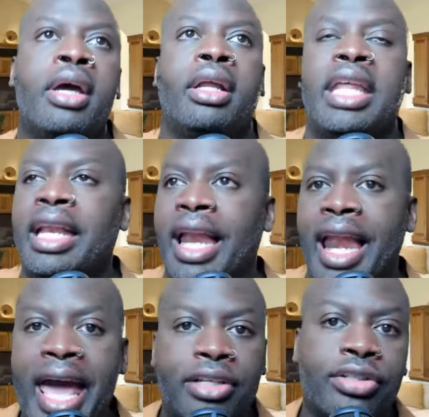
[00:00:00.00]
They
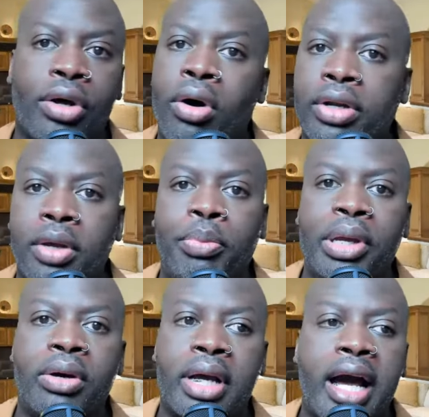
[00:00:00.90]
latched on to
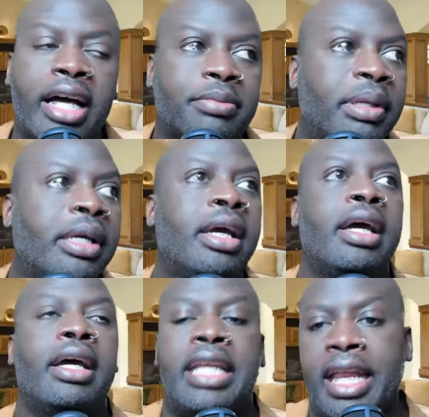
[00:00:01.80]
Bill Cosby.
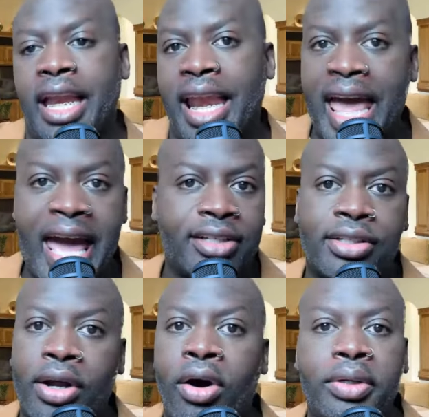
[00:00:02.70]
They latched
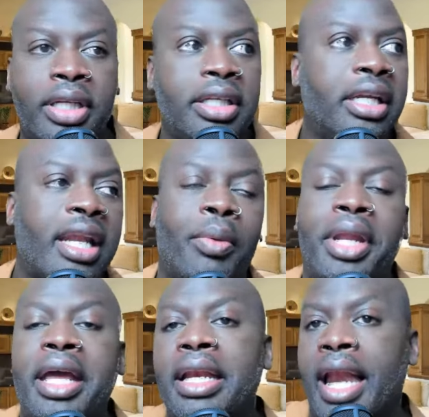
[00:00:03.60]
on to Diddy. Now, when
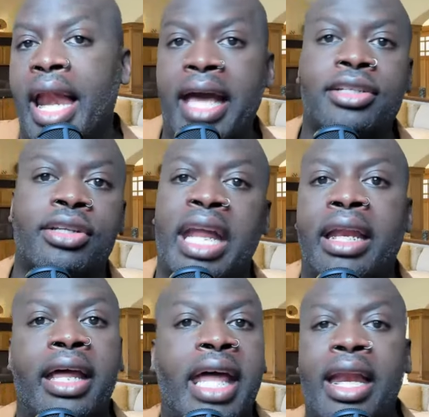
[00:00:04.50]
they latched on, now,
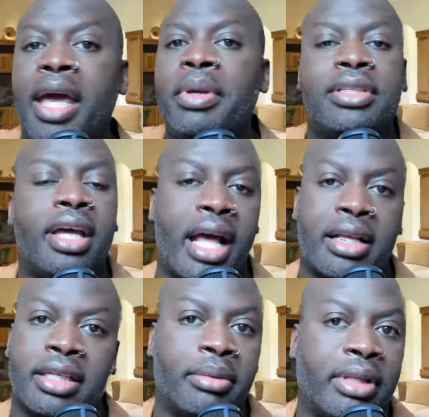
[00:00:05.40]
now, now let me tell y'all
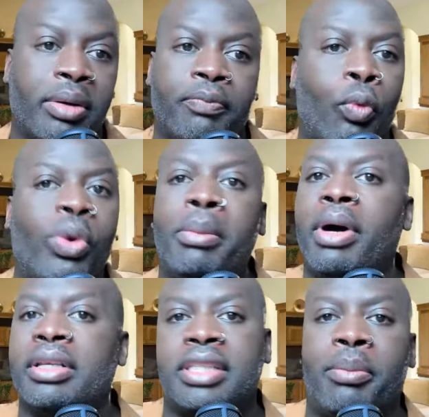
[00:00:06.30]
something. We
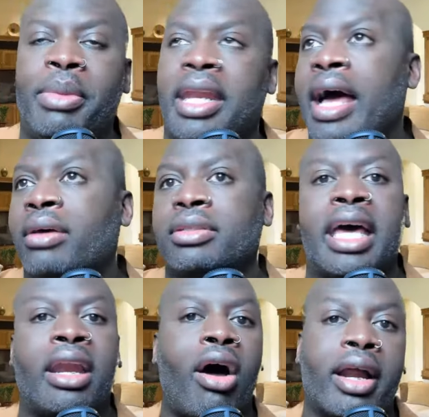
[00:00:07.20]
must admit,
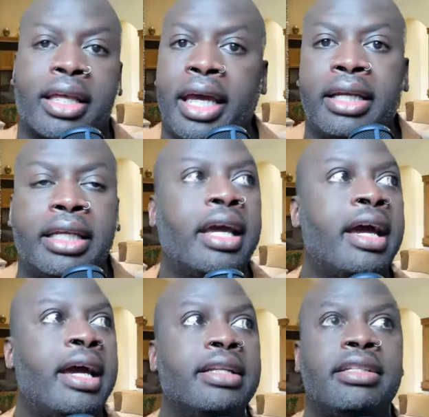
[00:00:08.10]
outside of R. Kelly,
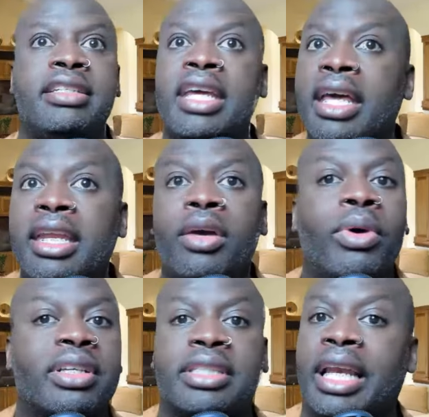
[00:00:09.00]
Diddy
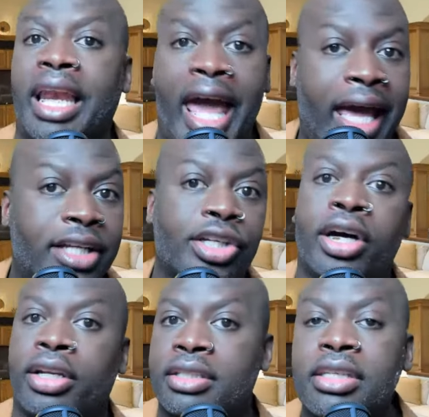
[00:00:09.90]
was the latch
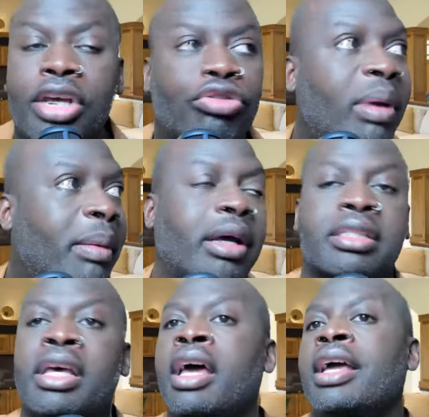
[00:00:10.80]
of the century, baby,
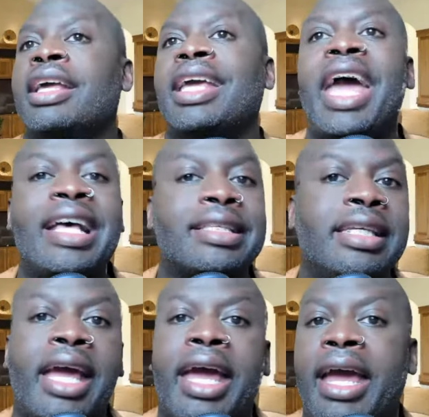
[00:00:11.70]
because
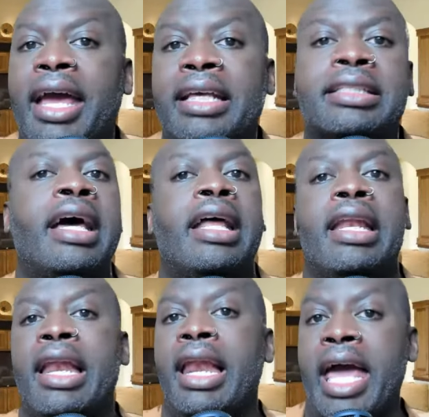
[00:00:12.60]
Cassie ass
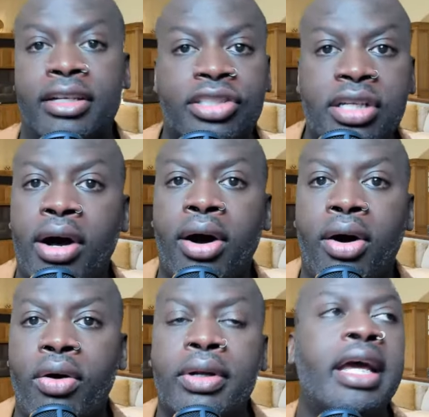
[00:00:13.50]
latched
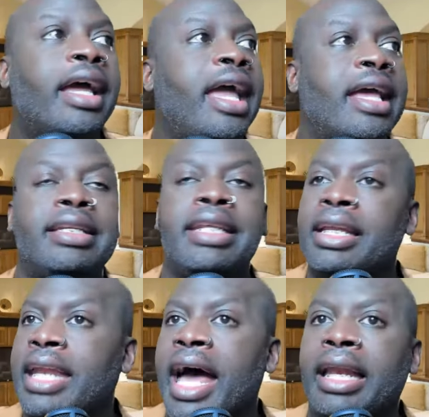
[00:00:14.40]
on and did
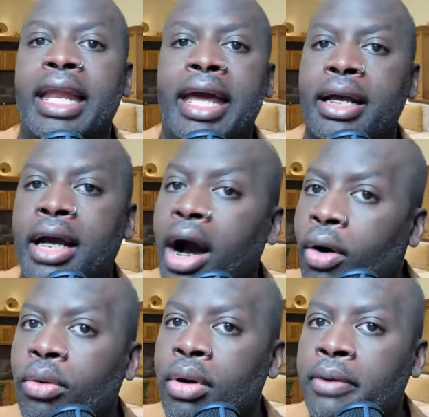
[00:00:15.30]
not let
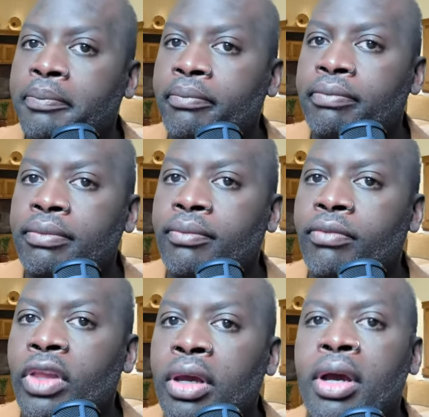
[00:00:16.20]
go.
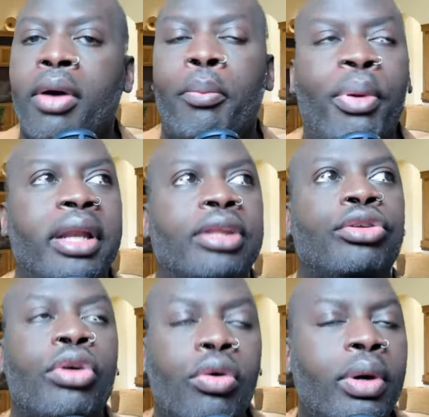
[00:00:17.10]
But
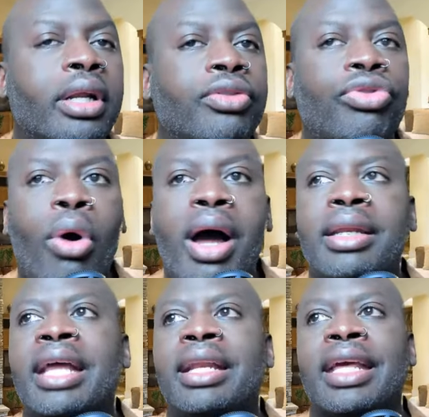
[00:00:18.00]
you would have thought
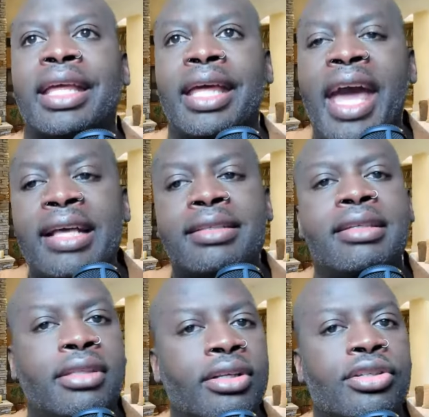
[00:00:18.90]
that the Cassie
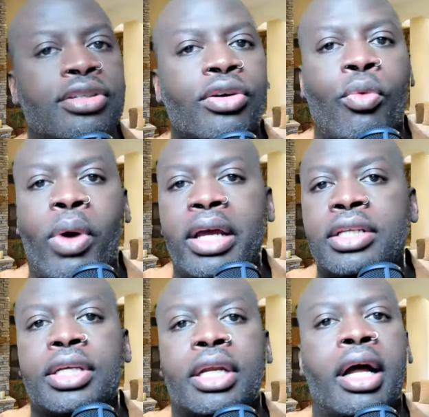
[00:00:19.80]
situation
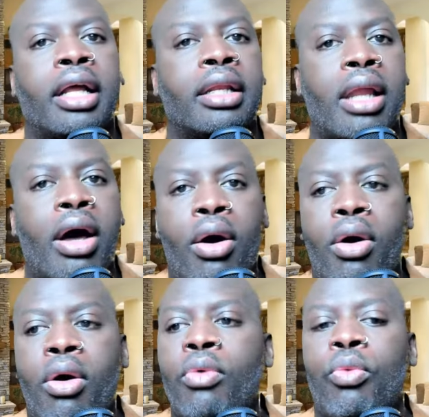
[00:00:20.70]
alone would
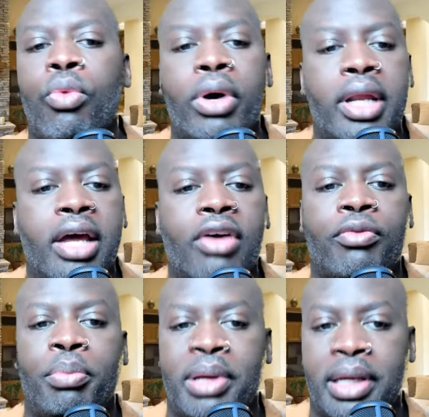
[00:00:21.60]
have been enough